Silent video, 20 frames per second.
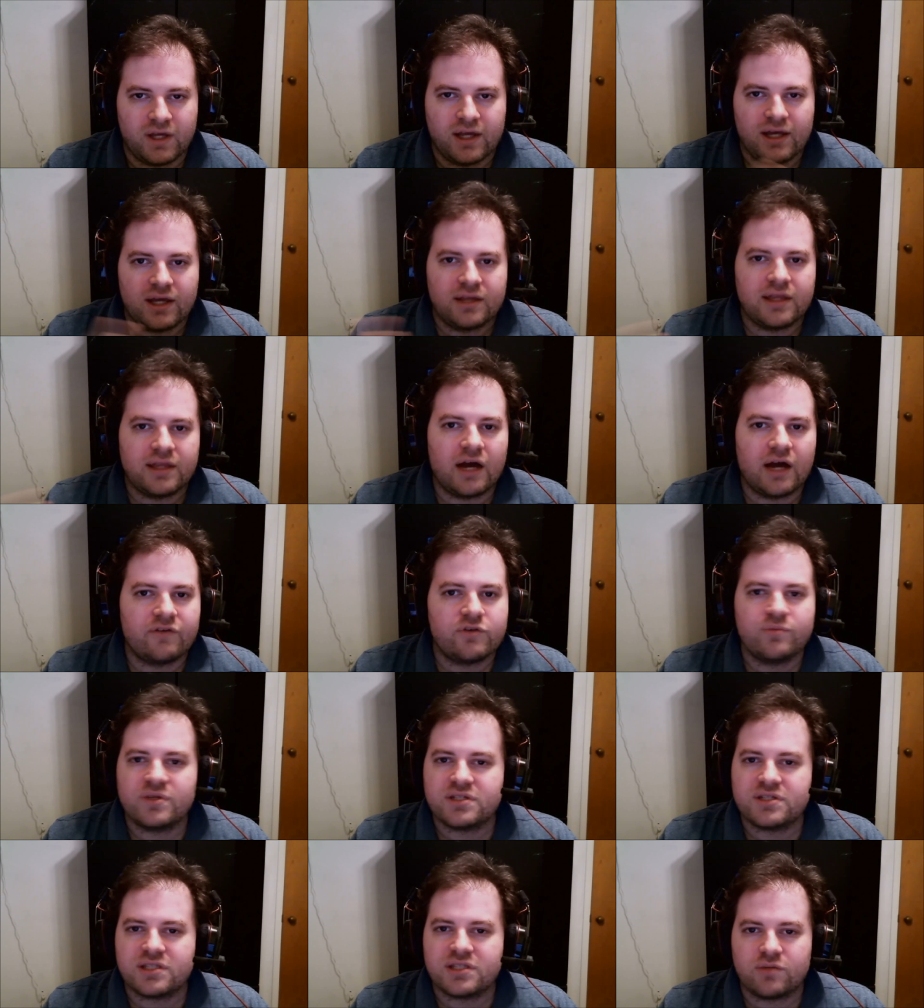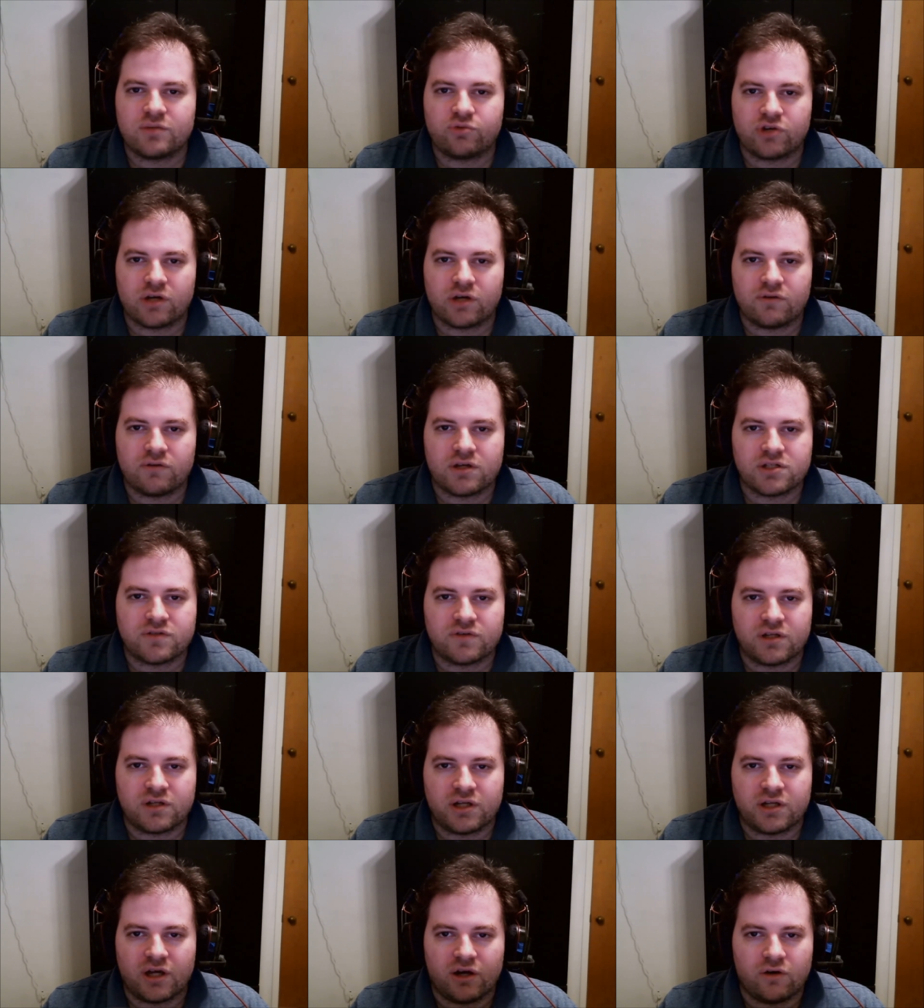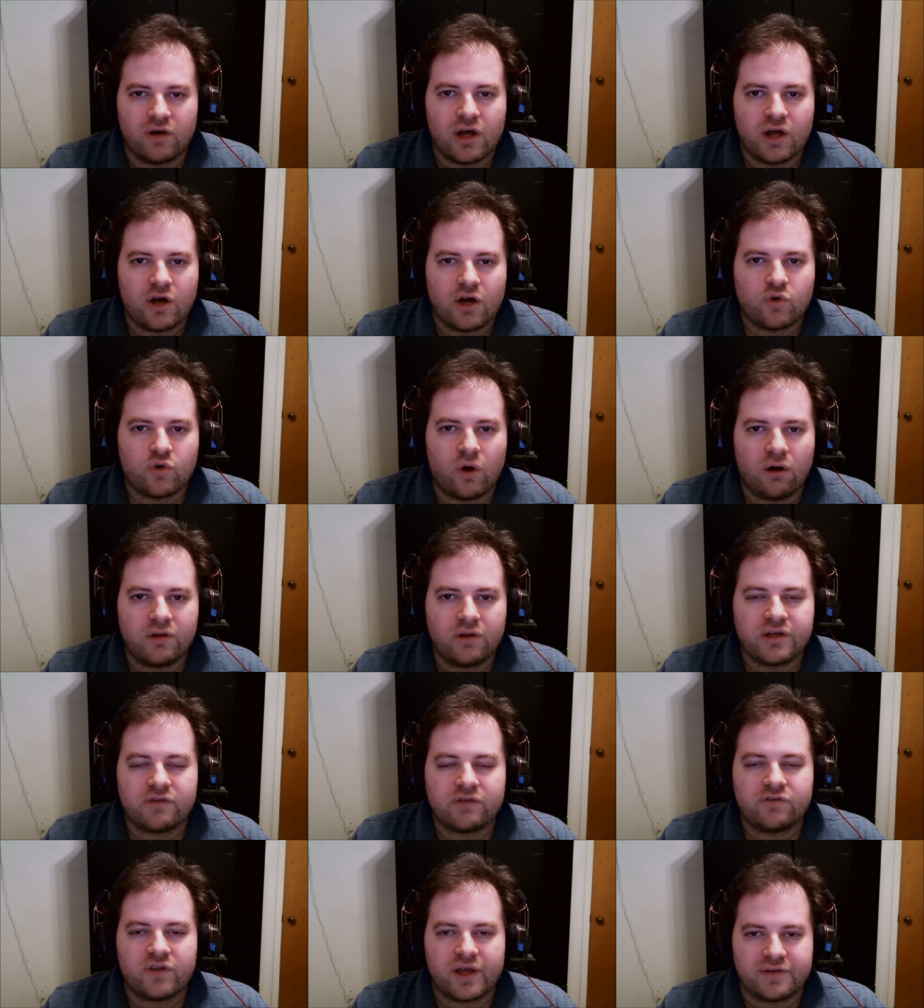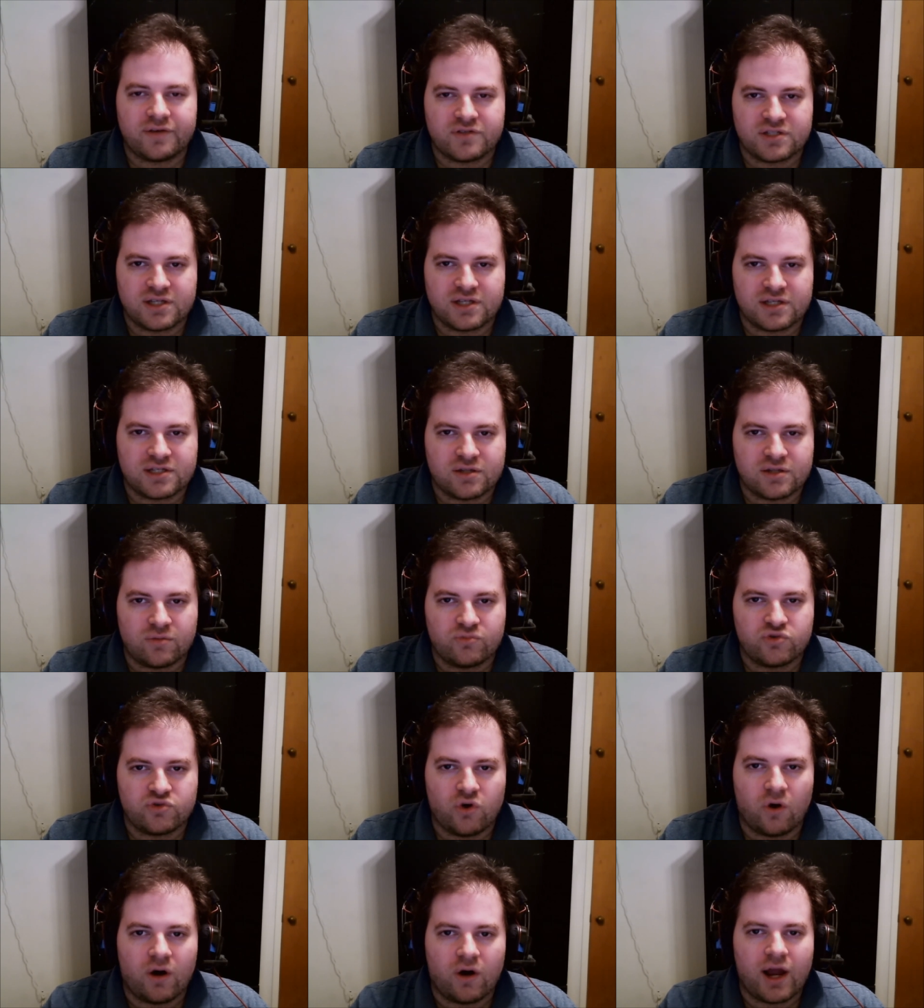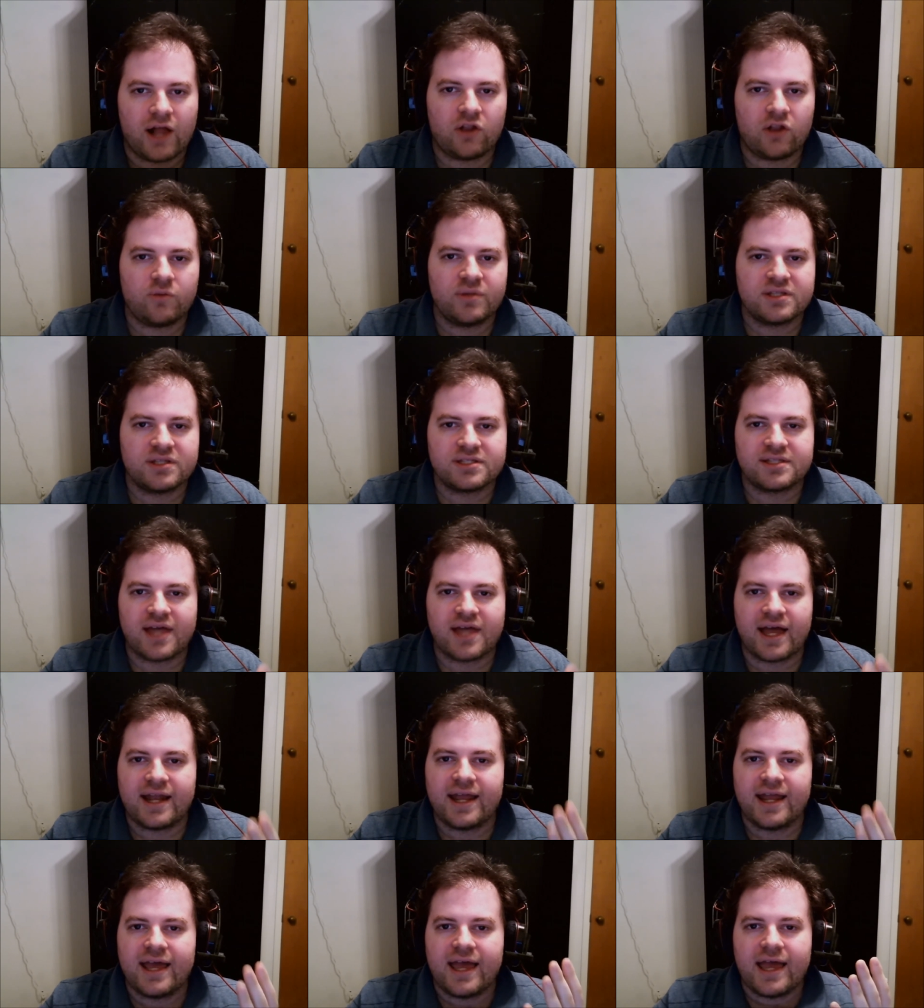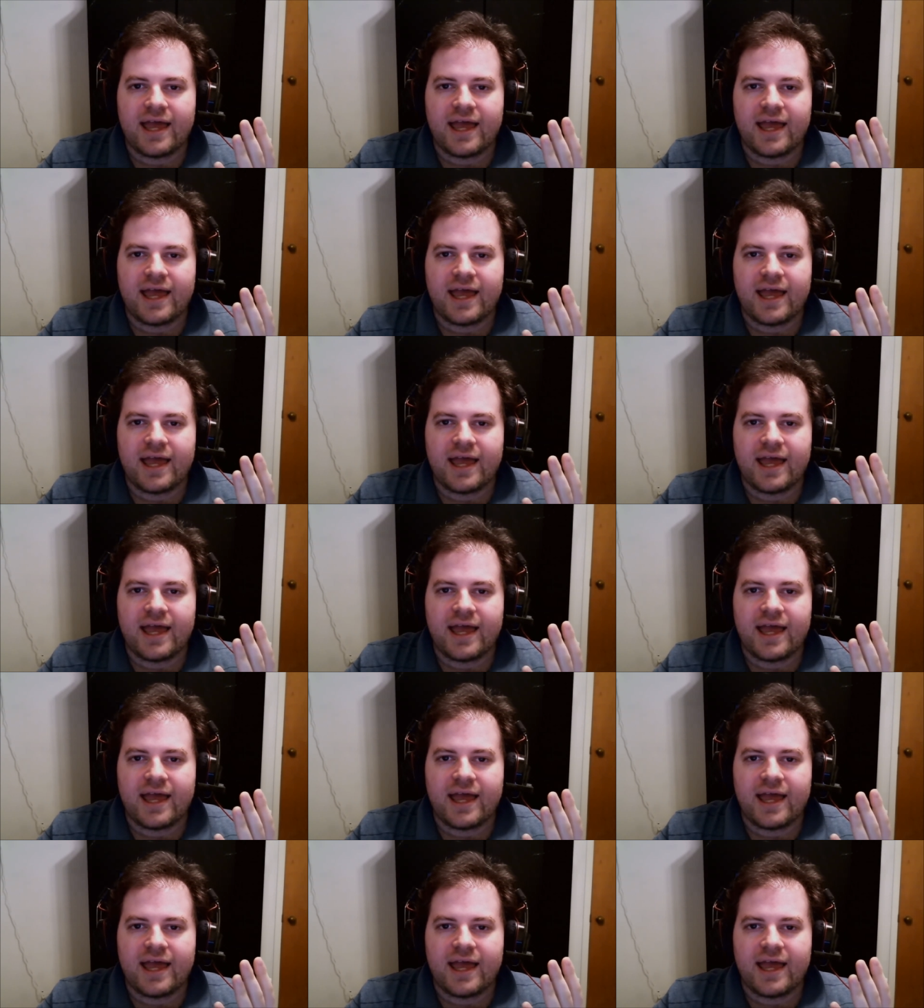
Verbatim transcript: Now, if you missed the previous video, quality of life systems are elements that